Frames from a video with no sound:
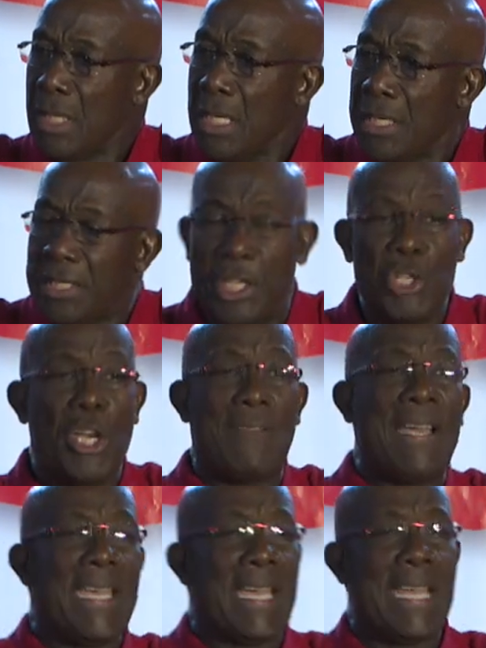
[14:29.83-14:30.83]
Did you ever
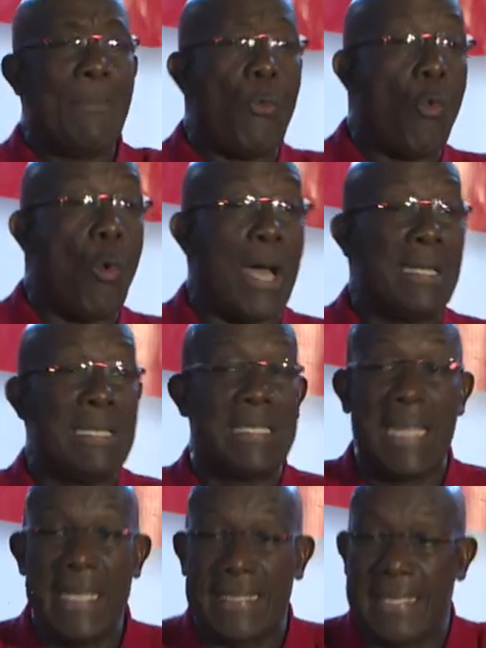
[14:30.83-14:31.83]
hear them one
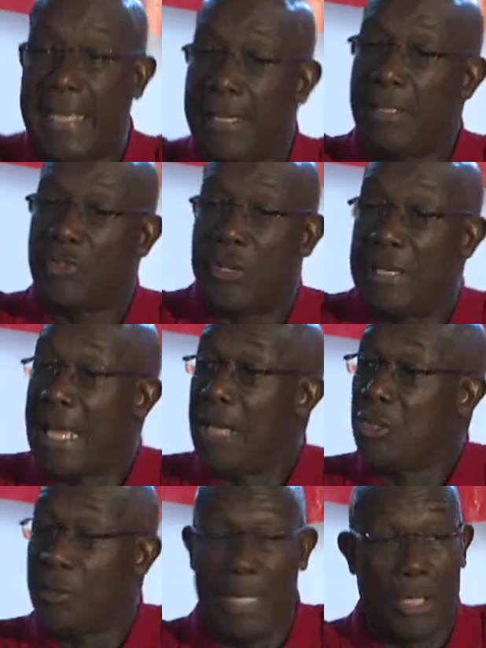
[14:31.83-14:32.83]
day saying, Trinidad and
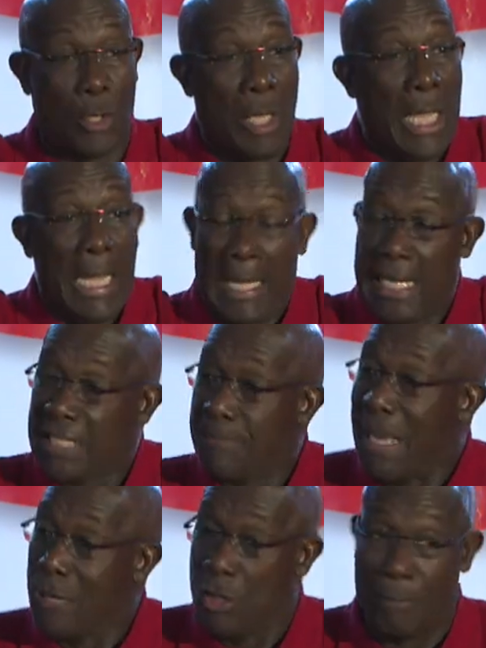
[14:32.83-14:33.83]
Tobago, let's
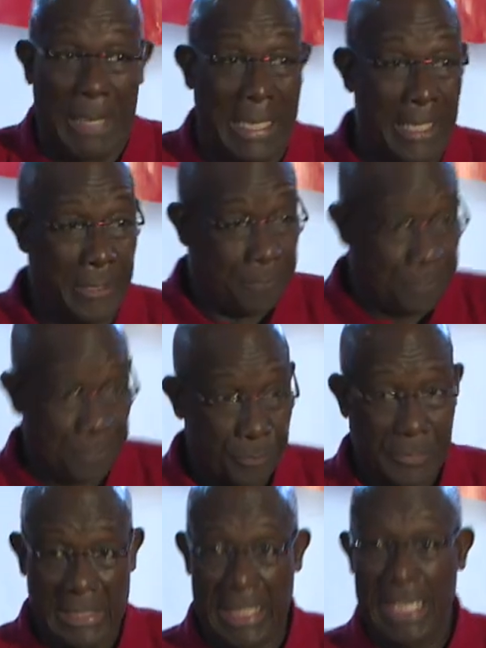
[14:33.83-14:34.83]
ban our belly,
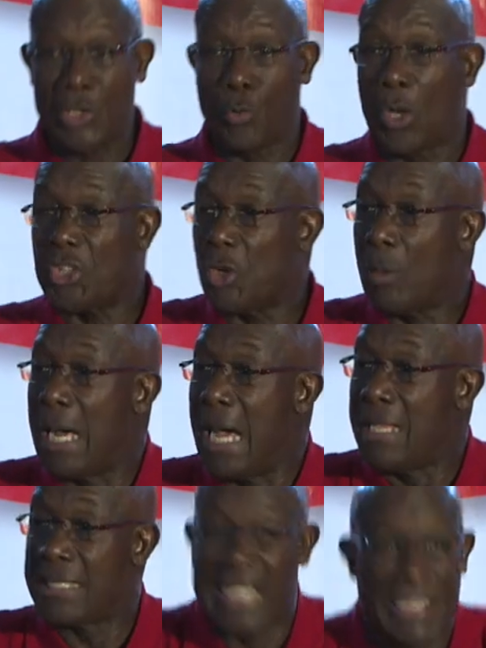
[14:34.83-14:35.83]
let's wash our
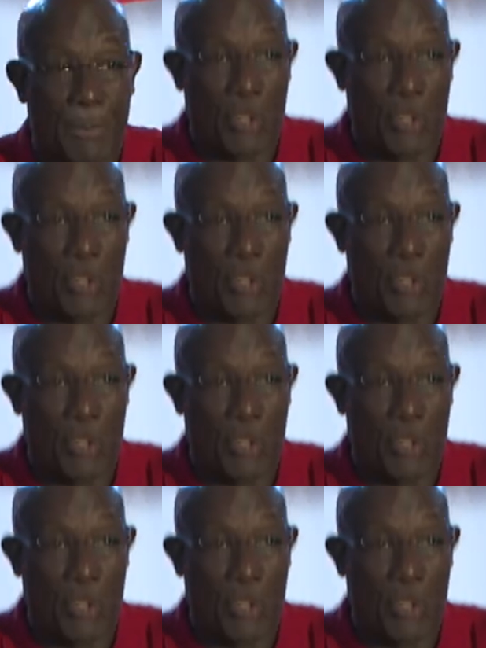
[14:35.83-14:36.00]
hands, let's put